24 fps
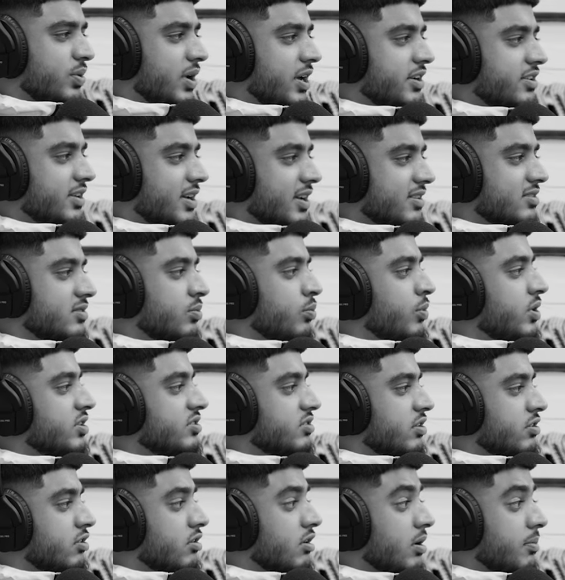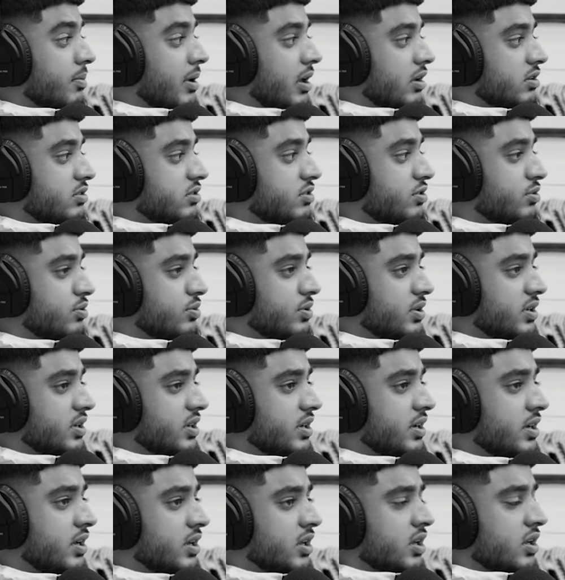we had to get some wins under our belt
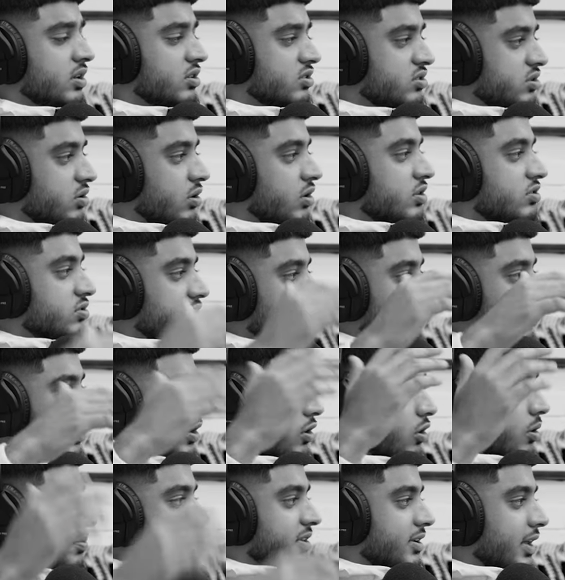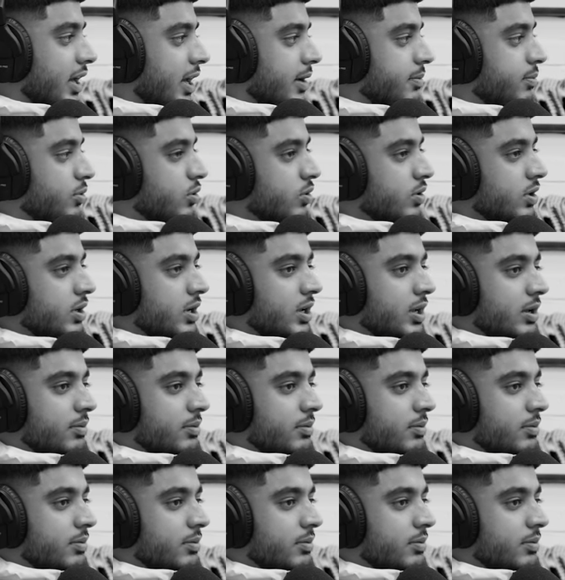to slowly go up the table.